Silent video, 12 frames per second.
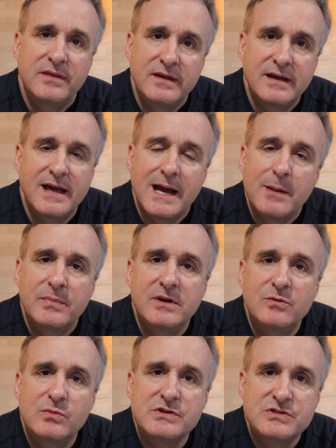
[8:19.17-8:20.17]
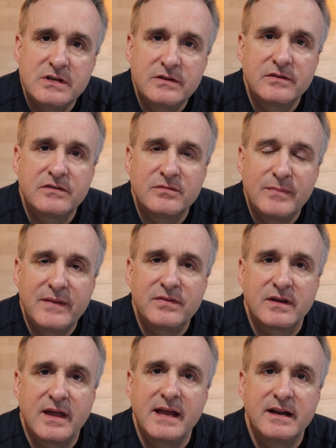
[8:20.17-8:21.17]
think happened when Jesus met
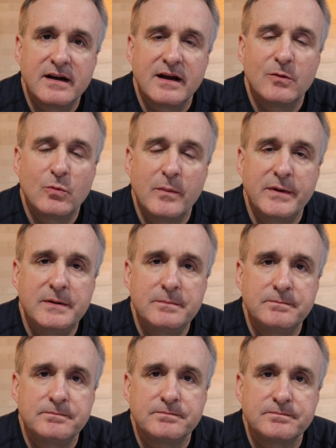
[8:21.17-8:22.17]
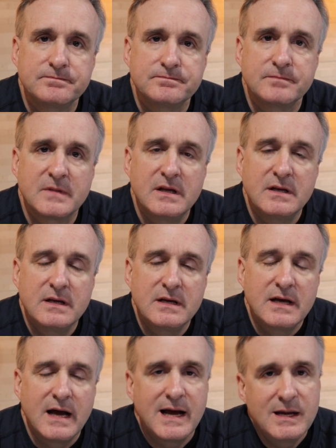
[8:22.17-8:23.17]
the Canaanite woman?
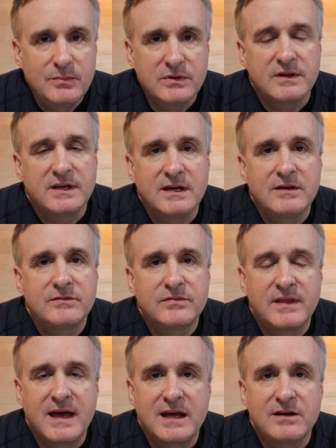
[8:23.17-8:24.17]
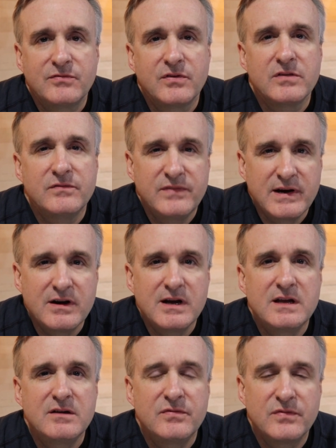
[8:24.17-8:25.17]
I believe that for the
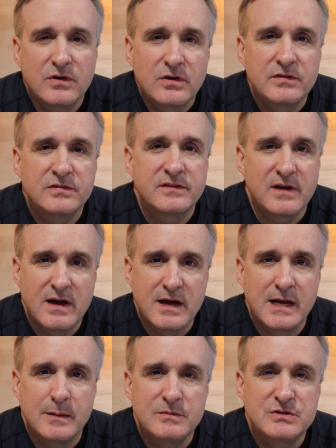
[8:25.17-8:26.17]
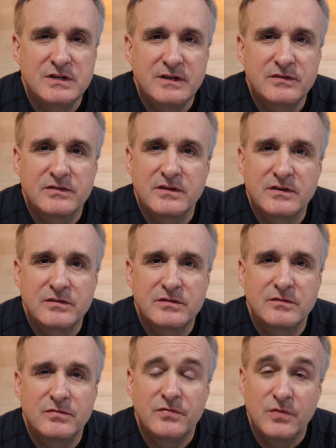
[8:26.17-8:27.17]
very first time,
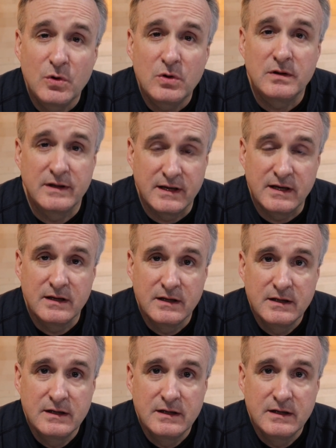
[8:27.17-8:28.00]
Jesus fully